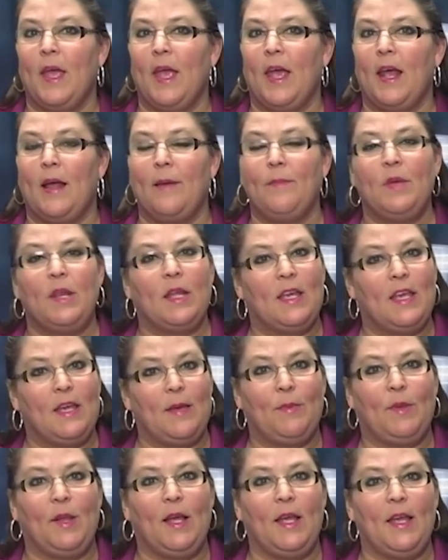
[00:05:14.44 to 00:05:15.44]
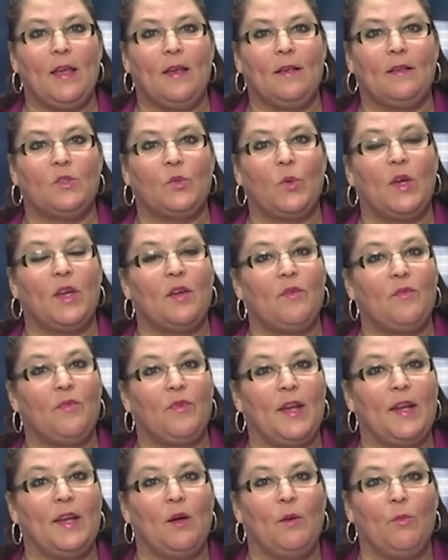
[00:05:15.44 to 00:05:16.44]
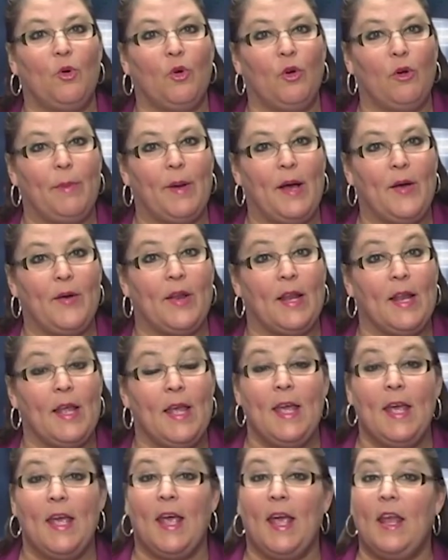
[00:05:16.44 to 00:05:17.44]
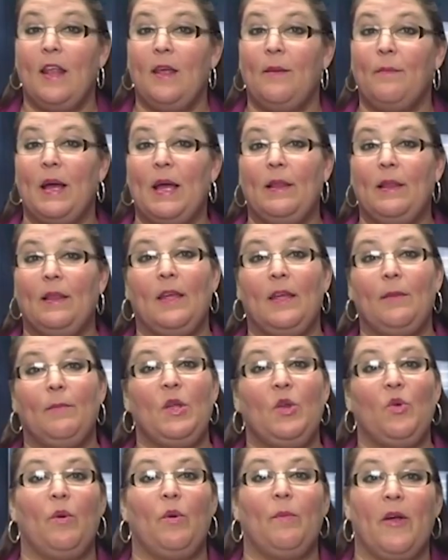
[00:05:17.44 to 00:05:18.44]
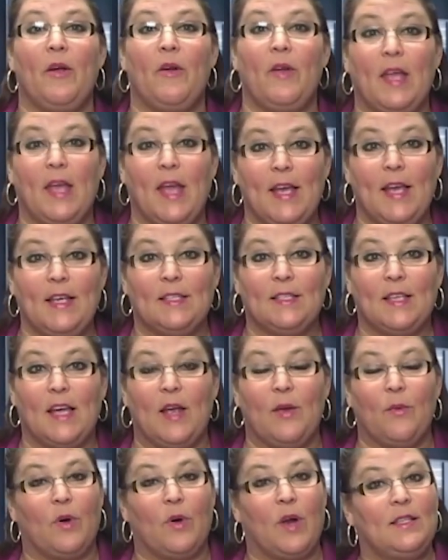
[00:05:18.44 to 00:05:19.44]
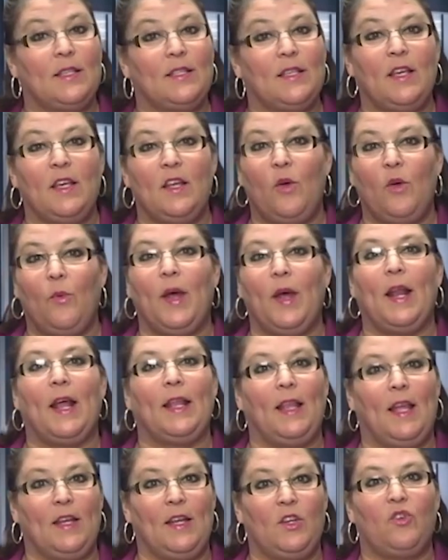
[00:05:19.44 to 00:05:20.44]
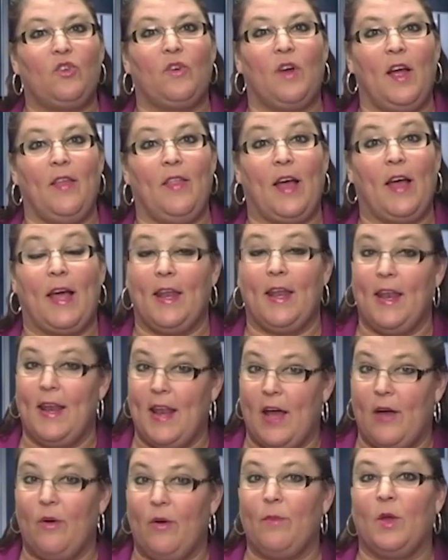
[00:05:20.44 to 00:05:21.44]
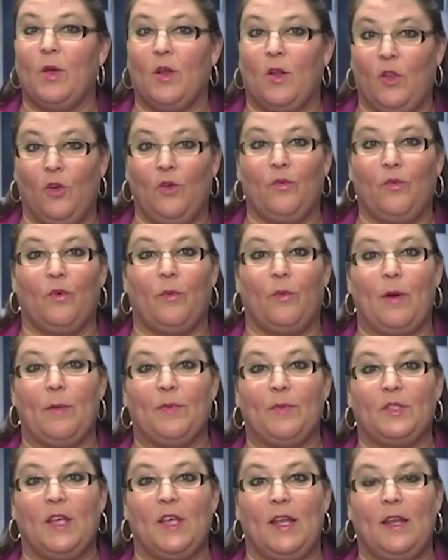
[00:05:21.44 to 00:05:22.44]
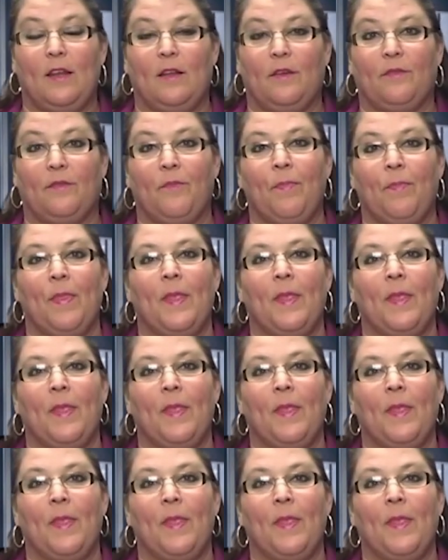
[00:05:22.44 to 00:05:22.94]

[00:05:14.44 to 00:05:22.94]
And I'm going to keep clicking so I can find out more about it. And it might lead me to a Mary Kay site where I say, you know what, I'd like to try that. And now I'm going to look for a representative.